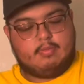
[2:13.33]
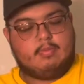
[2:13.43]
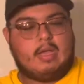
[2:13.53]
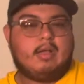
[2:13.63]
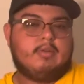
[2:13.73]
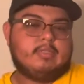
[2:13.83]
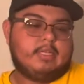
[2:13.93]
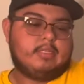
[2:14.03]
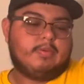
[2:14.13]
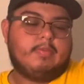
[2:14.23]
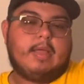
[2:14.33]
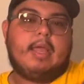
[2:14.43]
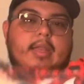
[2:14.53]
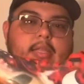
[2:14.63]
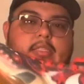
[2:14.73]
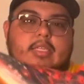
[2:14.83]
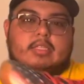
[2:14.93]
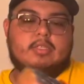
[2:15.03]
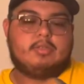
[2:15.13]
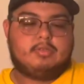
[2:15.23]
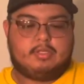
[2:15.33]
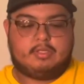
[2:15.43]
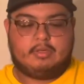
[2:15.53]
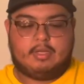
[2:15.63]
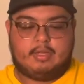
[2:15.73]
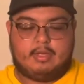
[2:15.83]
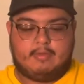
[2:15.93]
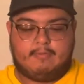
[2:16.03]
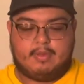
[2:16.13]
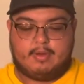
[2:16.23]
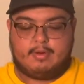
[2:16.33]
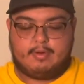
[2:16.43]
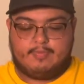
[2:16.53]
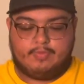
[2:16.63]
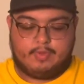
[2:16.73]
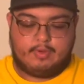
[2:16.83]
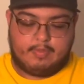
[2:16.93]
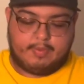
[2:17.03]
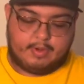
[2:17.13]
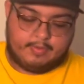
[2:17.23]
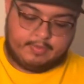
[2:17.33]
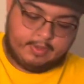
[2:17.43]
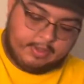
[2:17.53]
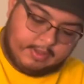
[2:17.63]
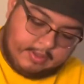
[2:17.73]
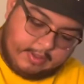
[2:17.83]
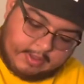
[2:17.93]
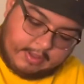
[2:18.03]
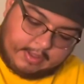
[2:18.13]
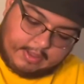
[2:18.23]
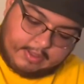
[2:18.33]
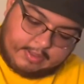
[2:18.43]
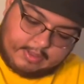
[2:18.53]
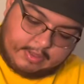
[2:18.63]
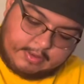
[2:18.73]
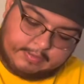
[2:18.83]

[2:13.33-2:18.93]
I always like to put my hand inside the shoes just so I can have better grip on them. And then,